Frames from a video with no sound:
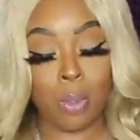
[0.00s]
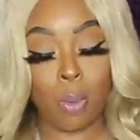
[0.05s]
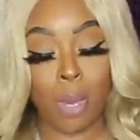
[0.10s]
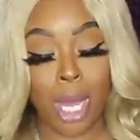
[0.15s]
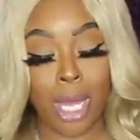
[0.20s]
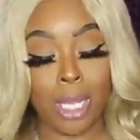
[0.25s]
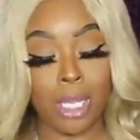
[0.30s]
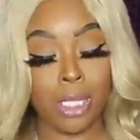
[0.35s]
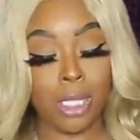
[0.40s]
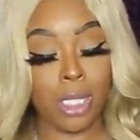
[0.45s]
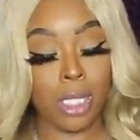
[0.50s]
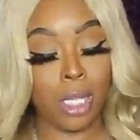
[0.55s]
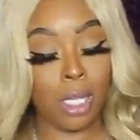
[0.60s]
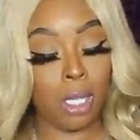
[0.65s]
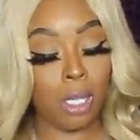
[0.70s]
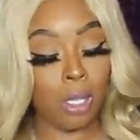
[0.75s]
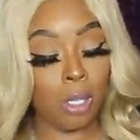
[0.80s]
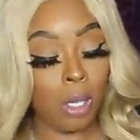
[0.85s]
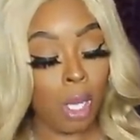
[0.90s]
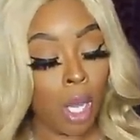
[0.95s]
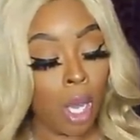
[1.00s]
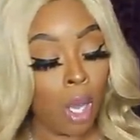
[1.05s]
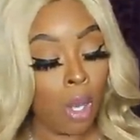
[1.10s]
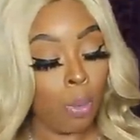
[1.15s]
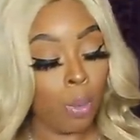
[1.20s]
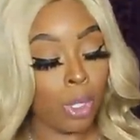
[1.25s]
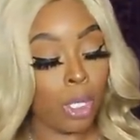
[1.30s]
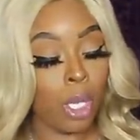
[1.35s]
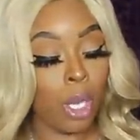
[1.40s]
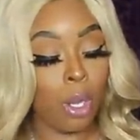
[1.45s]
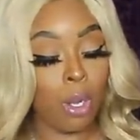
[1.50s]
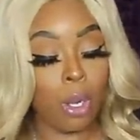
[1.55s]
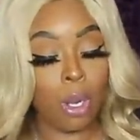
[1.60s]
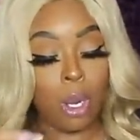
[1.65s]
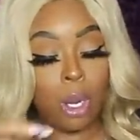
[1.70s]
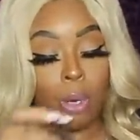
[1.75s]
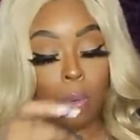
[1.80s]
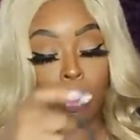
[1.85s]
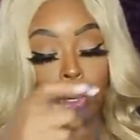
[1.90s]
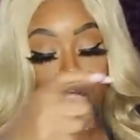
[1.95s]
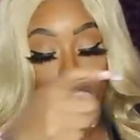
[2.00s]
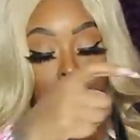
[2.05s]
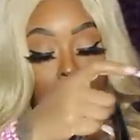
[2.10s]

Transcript: a YSL with gold hardware